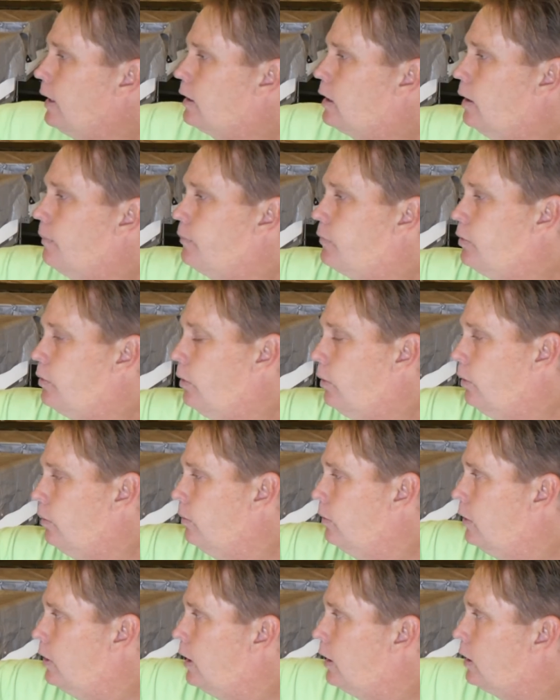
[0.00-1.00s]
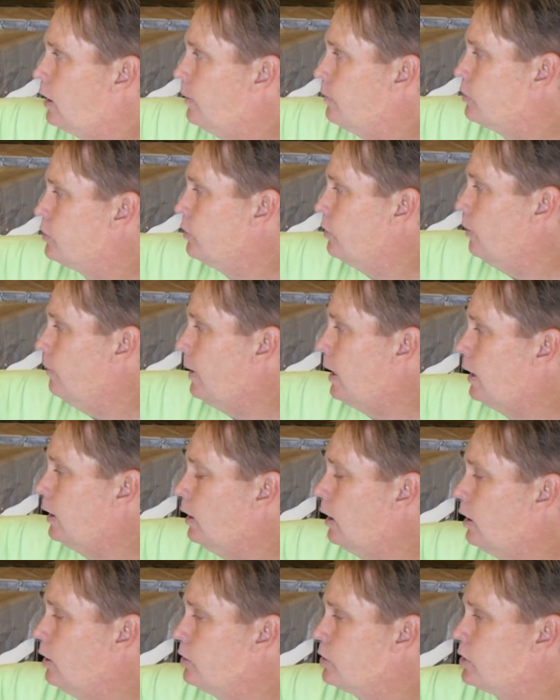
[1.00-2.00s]
they come through comes through the main
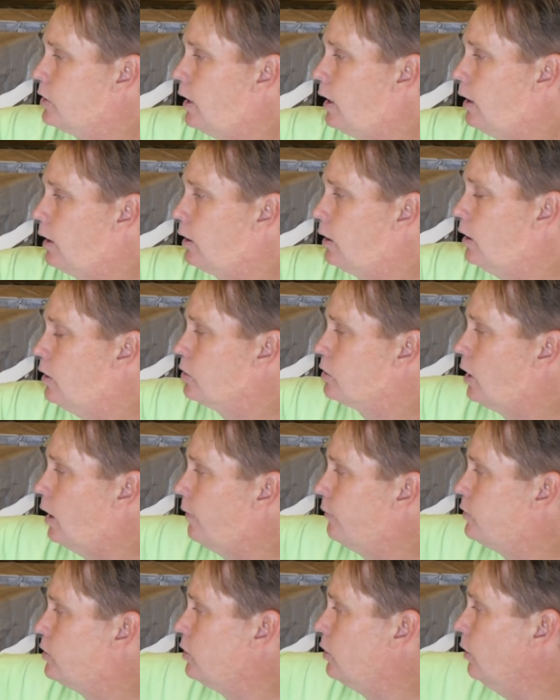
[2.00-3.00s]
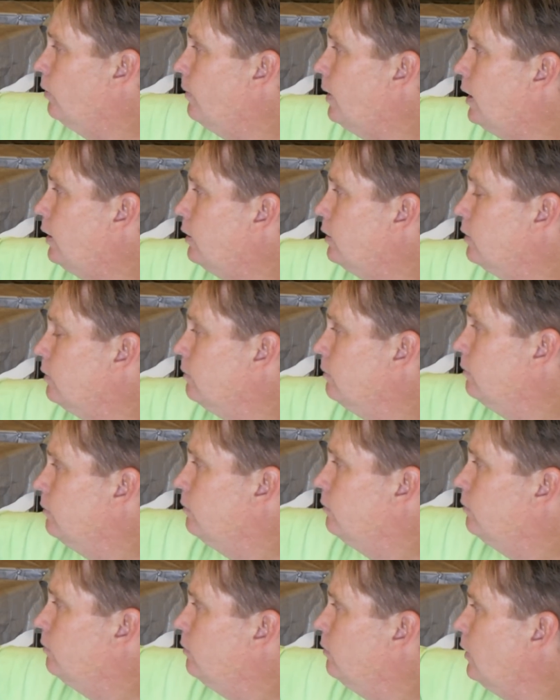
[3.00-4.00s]
hose there and goes off to your main
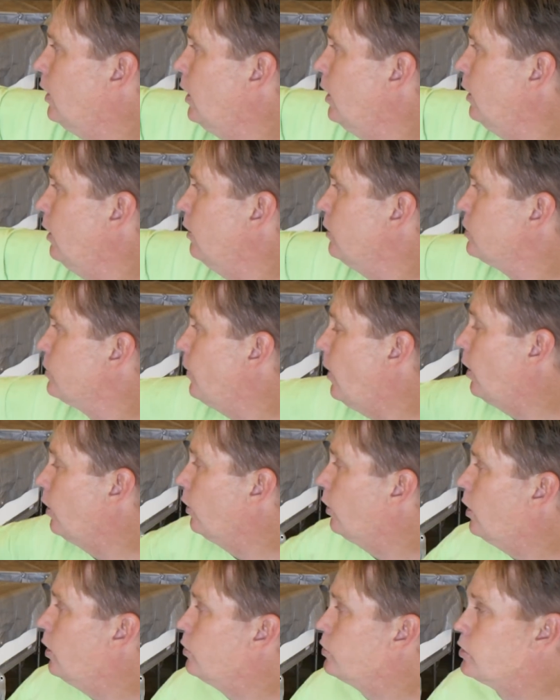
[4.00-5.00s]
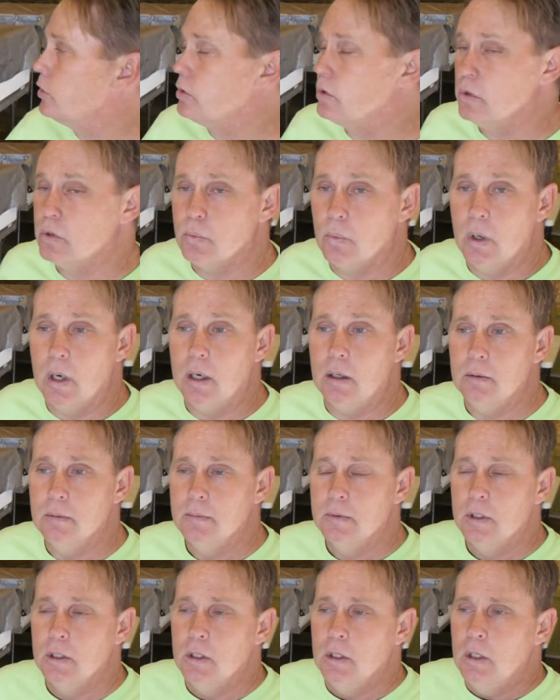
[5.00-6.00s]
smaller hoses as well.
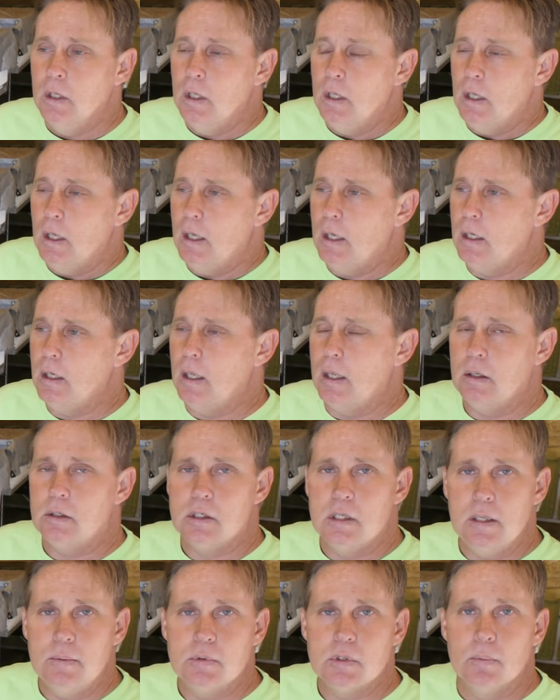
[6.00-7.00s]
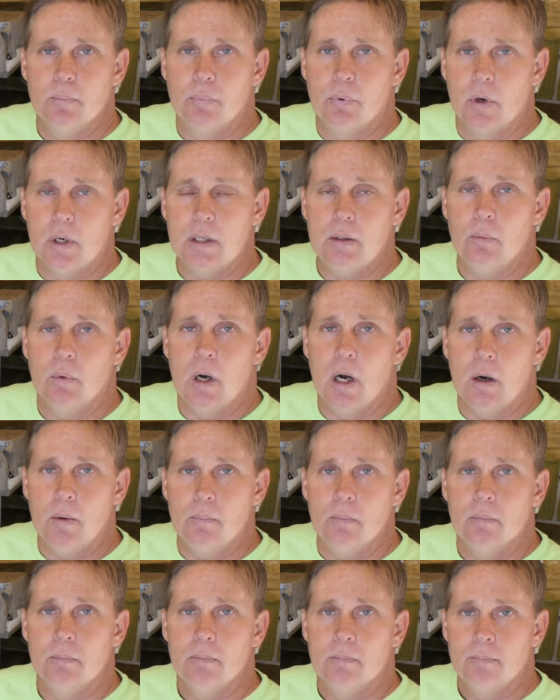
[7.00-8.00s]
And it keeps them pretty
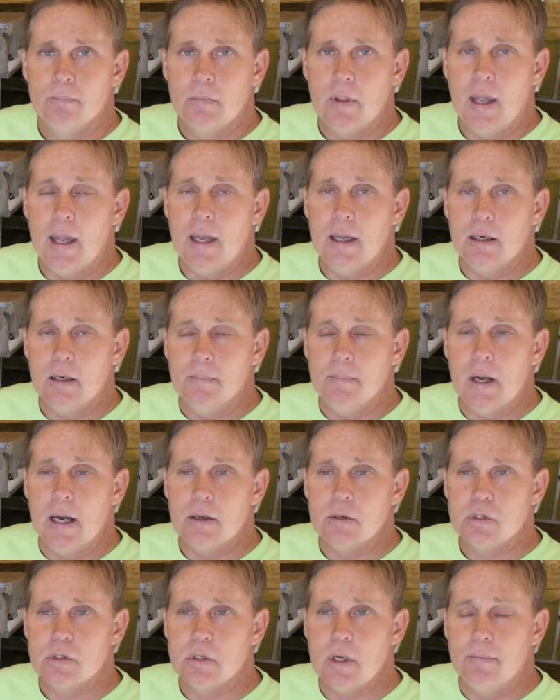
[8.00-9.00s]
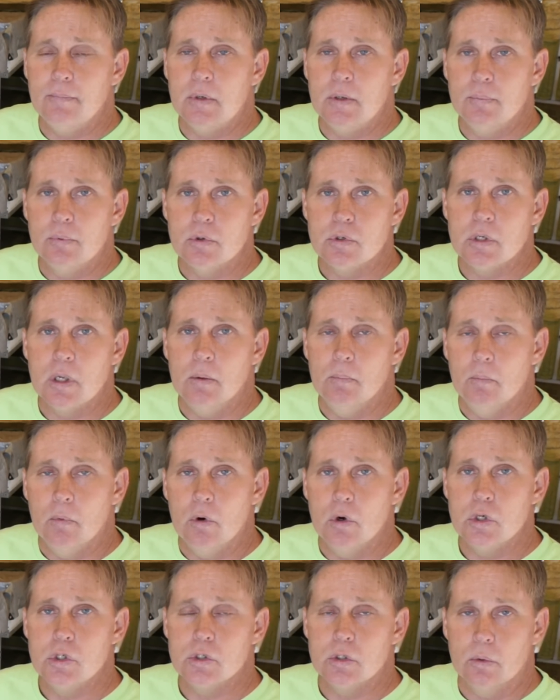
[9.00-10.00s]
well at about 70%
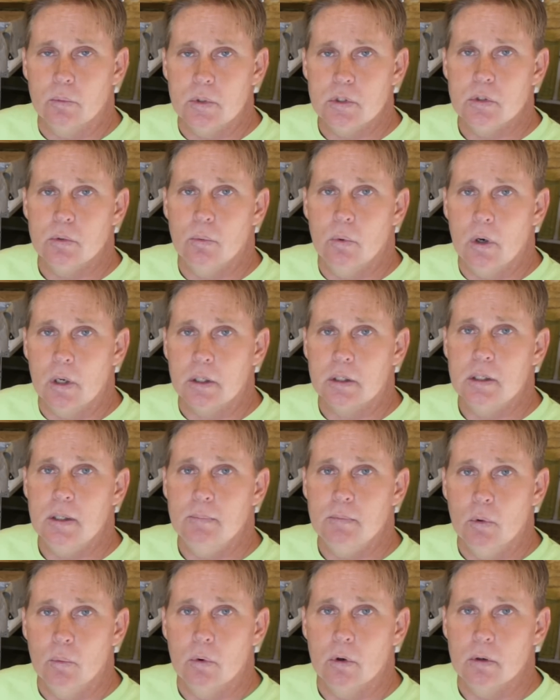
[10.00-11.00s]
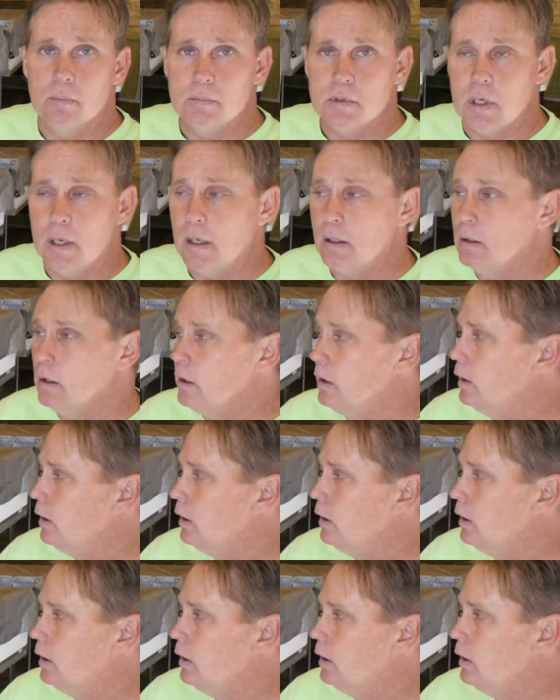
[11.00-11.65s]
moisture, which we want to keep the worms at.